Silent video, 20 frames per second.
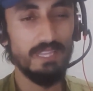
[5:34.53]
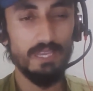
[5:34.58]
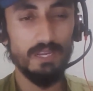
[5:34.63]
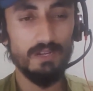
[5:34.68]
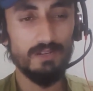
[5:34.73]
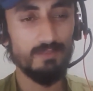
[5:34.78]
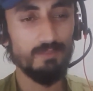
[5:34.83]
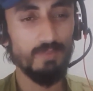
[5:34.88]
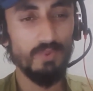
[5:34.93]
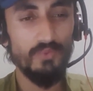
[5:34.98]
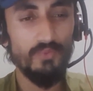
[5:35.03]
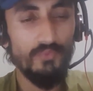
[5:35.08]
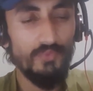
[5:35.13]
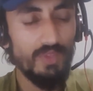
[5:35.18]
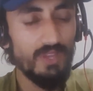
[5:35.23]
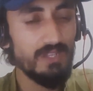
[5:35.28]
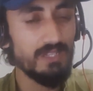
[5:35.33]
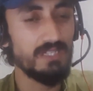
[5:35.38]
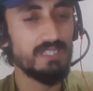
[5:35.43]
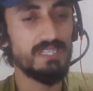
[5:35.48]
They are
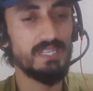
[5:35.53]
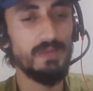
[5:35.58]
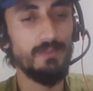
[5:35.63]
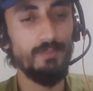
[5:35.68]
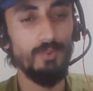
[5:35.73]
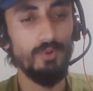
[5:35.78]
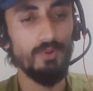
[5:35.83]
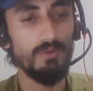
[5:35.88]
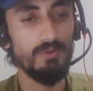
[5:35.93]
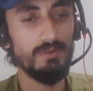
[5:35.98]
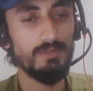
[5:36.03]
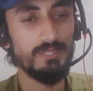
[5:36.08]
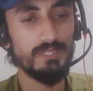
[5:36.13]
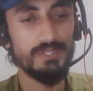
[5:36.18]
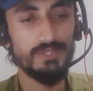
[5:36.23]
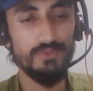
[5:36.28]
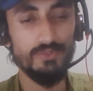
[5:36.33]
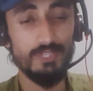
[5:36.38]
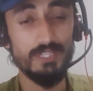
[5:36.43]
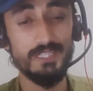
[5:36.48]
fairly simple,
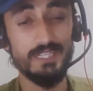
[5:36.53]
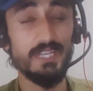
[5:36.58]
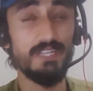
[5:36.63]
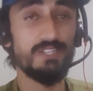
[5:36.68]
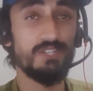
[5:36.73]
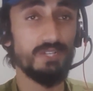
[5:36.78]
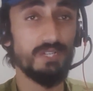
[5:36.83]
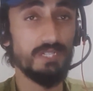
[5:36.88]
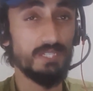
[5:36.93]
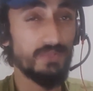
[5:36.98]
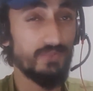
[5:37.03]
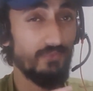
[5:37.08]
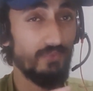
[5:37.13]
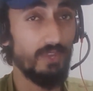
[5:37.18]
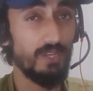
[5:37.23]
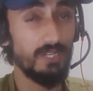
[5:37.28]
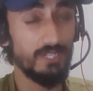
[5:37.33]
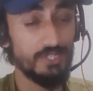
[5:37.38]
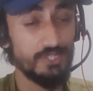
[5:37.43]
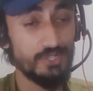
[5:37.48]
so the section is
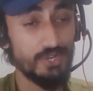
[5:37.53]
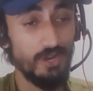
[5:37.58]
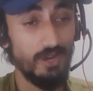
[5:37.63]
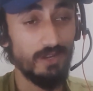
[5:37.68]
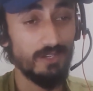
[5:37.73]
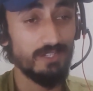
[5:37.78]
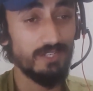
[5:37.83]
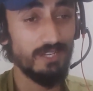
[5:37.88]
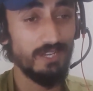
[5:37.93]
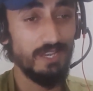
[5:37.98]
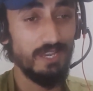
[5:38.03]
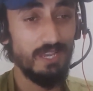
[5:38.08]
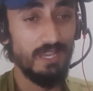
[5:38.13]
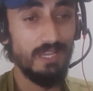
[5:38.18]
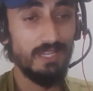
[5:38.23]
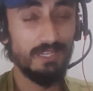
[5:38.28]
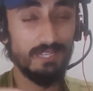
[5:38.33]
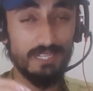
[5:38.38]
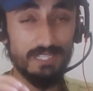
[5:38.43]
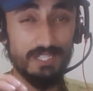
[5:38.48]
fairly short.
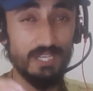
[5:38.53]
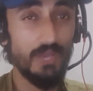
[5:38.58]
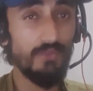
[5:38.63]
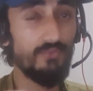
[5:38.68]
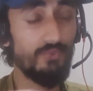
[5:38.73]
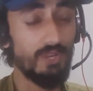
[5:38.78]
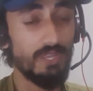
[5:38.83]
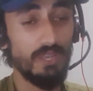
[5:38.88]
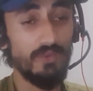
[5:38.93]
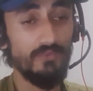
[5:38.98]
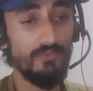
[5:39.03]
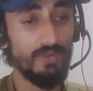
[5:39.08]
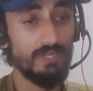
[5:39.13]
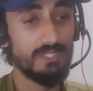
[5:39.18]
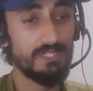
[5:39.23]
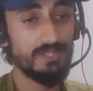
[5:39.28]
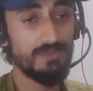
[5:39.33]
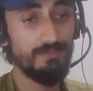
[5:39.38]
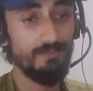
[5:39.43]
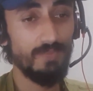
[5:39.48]
Deciphering
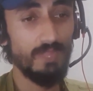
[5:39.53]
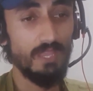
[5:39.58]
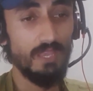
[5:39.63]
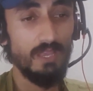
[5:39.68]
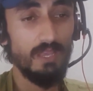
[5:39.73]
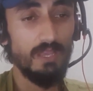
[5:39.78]
efforts.